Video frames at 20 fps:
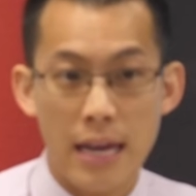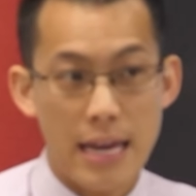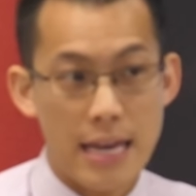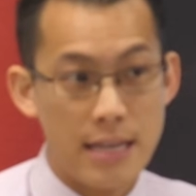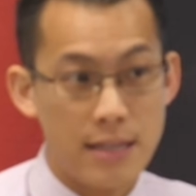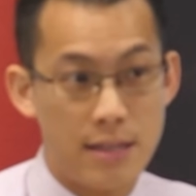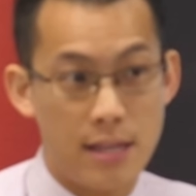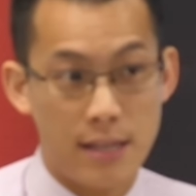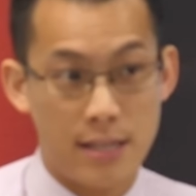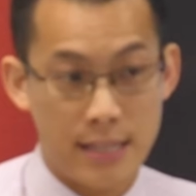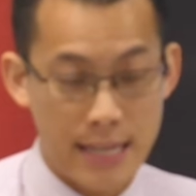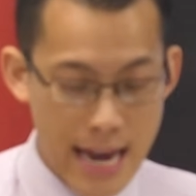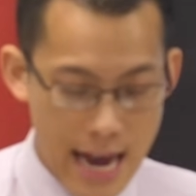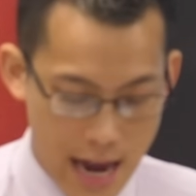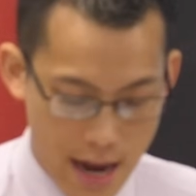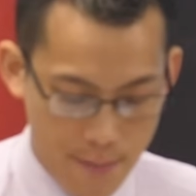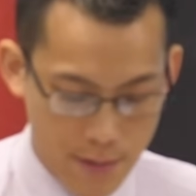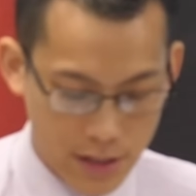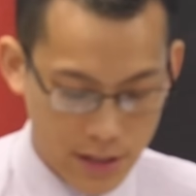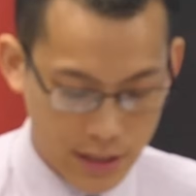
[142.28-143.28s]
is the
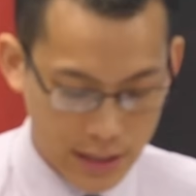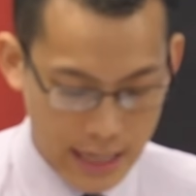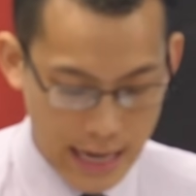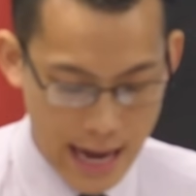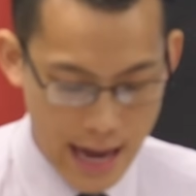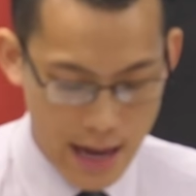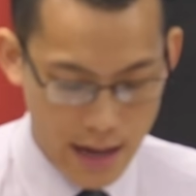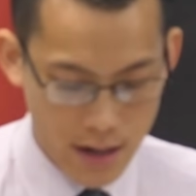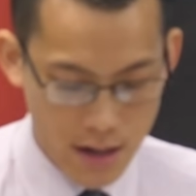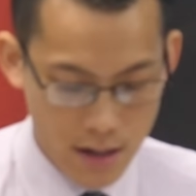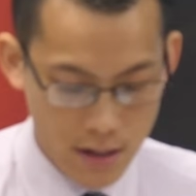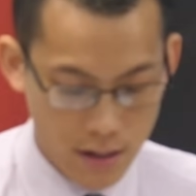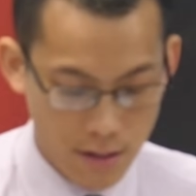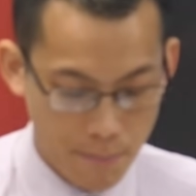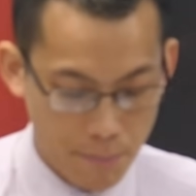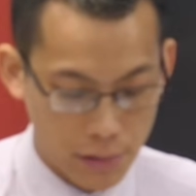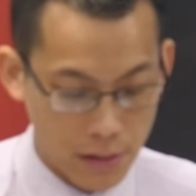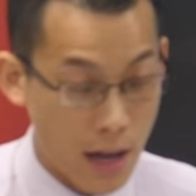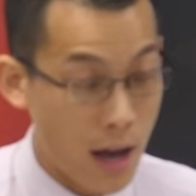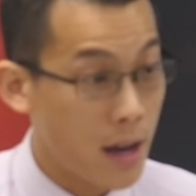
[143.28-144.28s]
same as 10
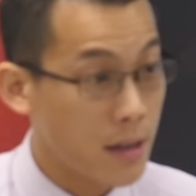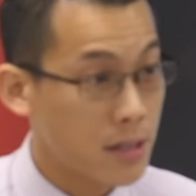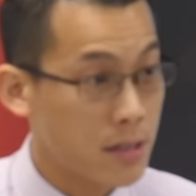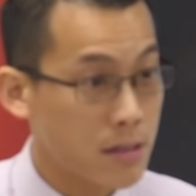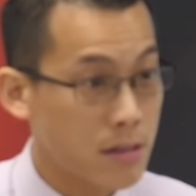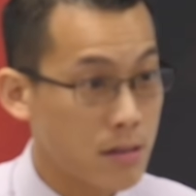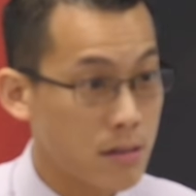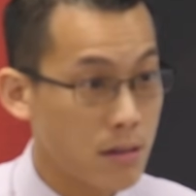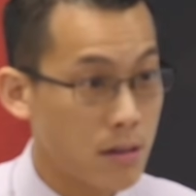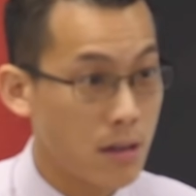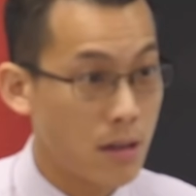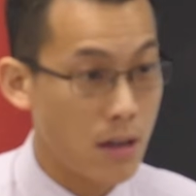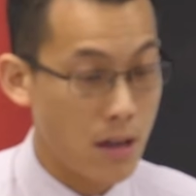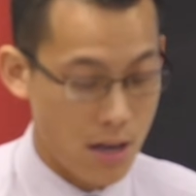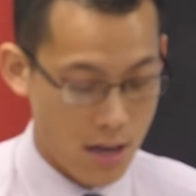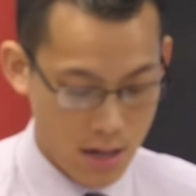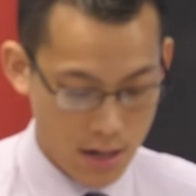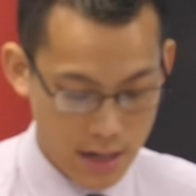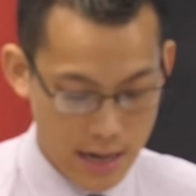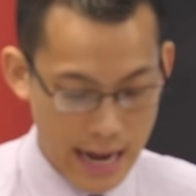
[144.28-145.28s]
plus
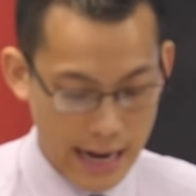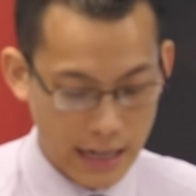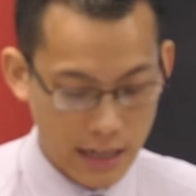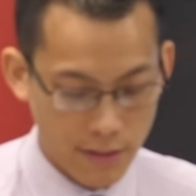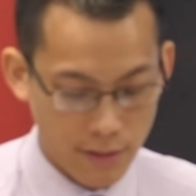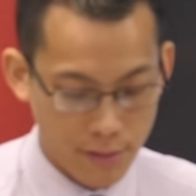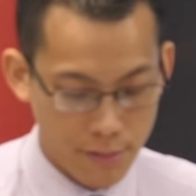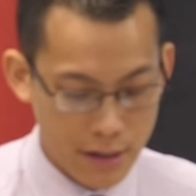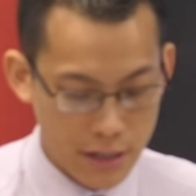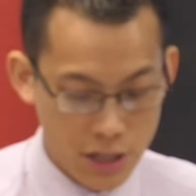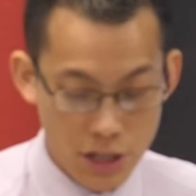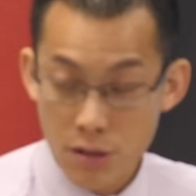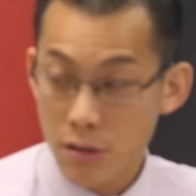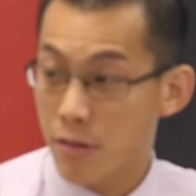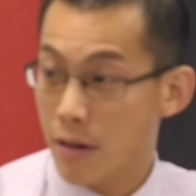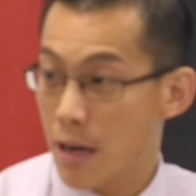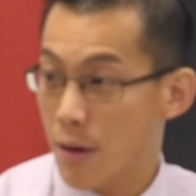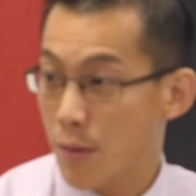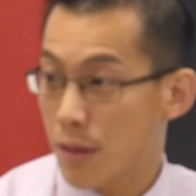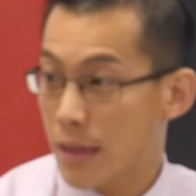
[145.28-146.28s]
negative 3. Do you
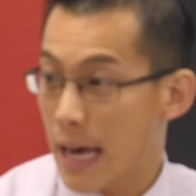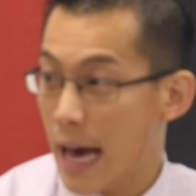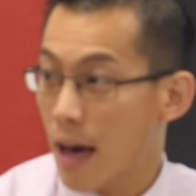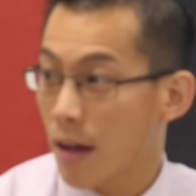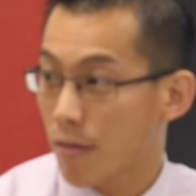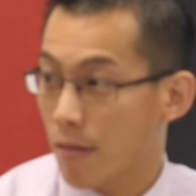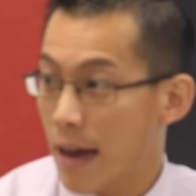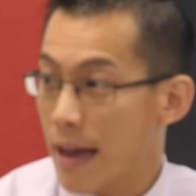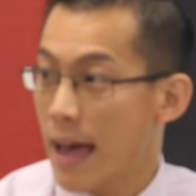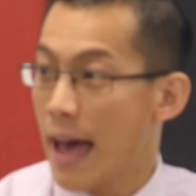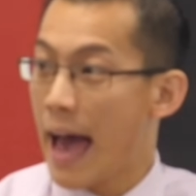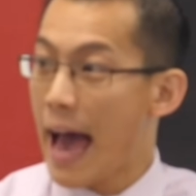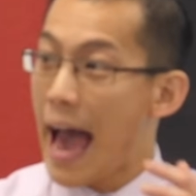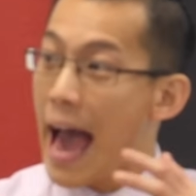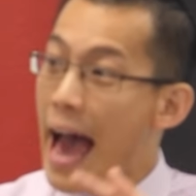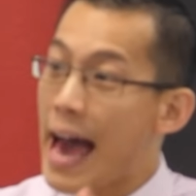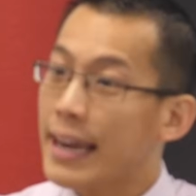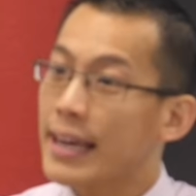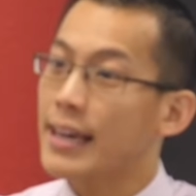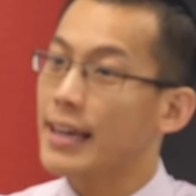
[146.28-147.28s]
agree with that, right?
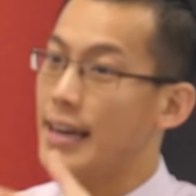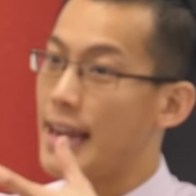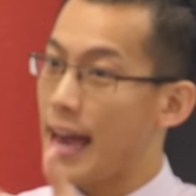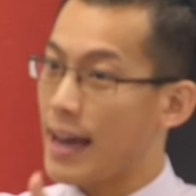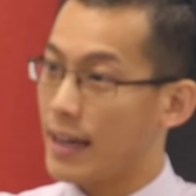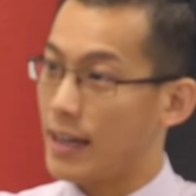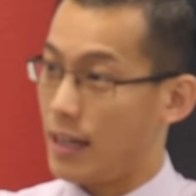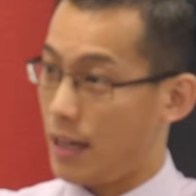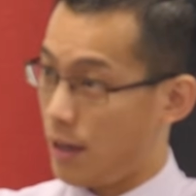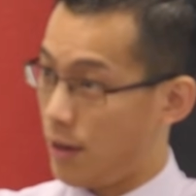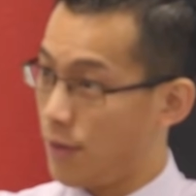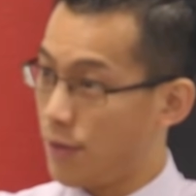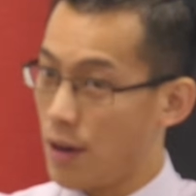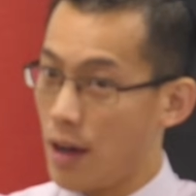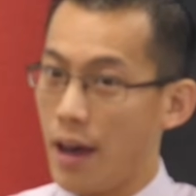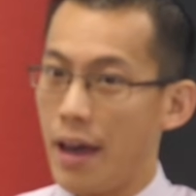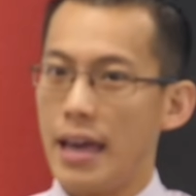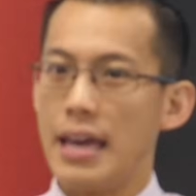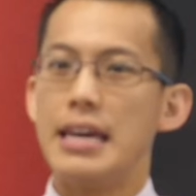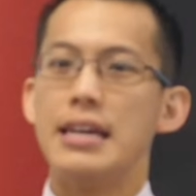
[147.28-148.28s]
Adding a negative
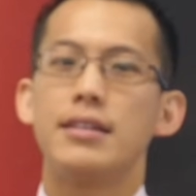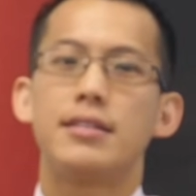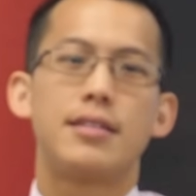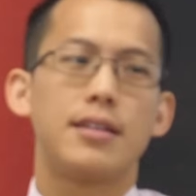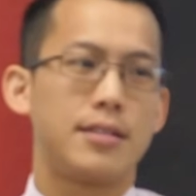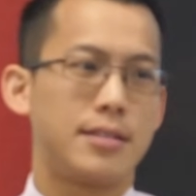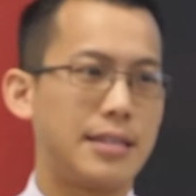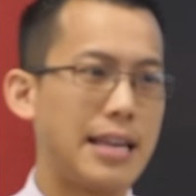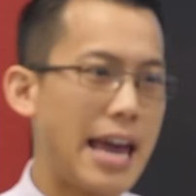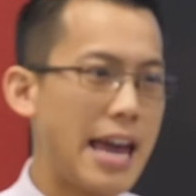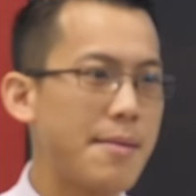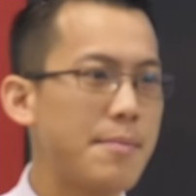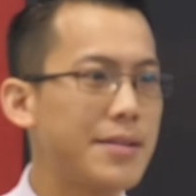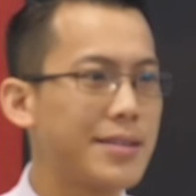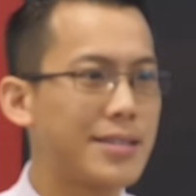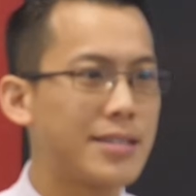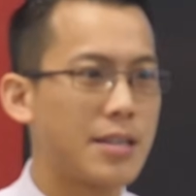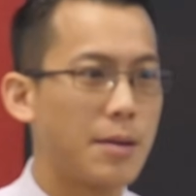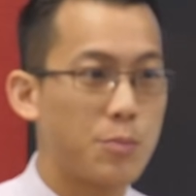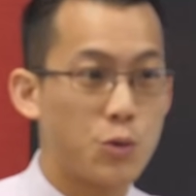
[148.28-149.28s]
is the same
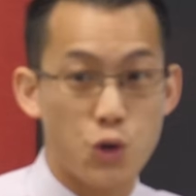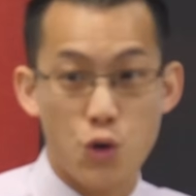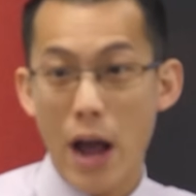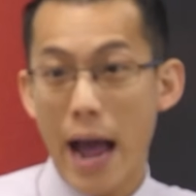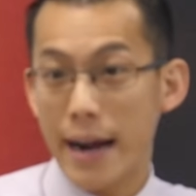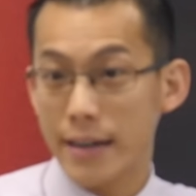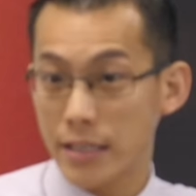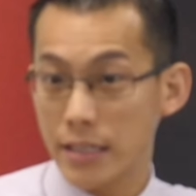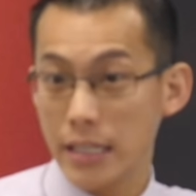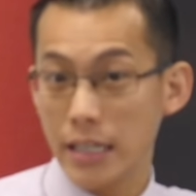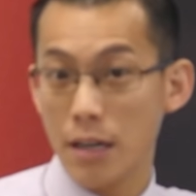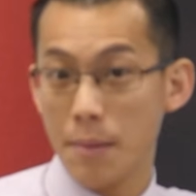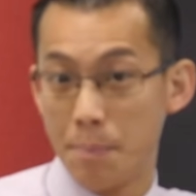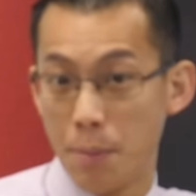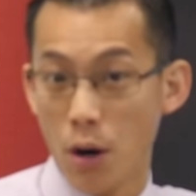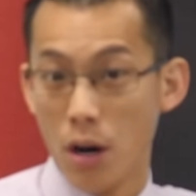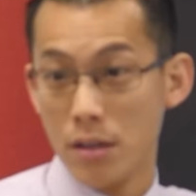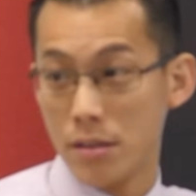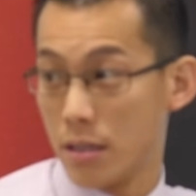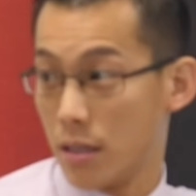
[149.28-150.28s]
as subtracting a
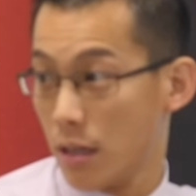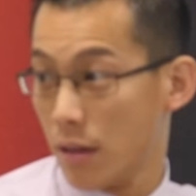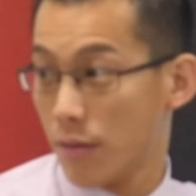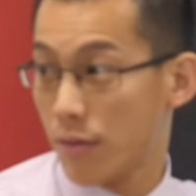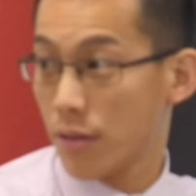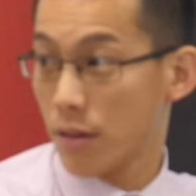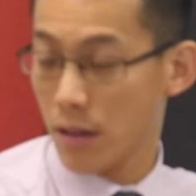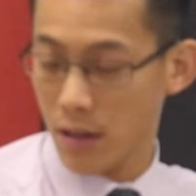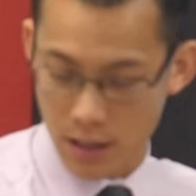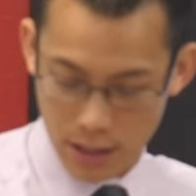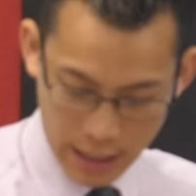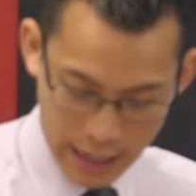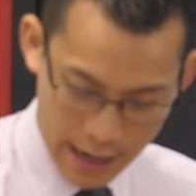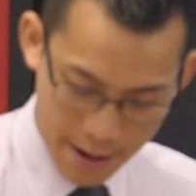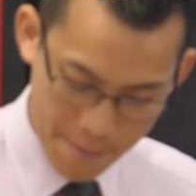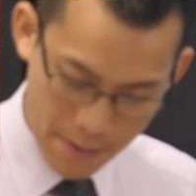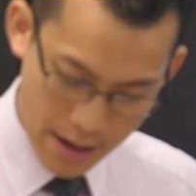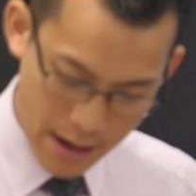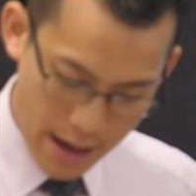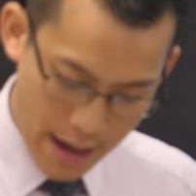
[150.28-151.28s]
positive, okay?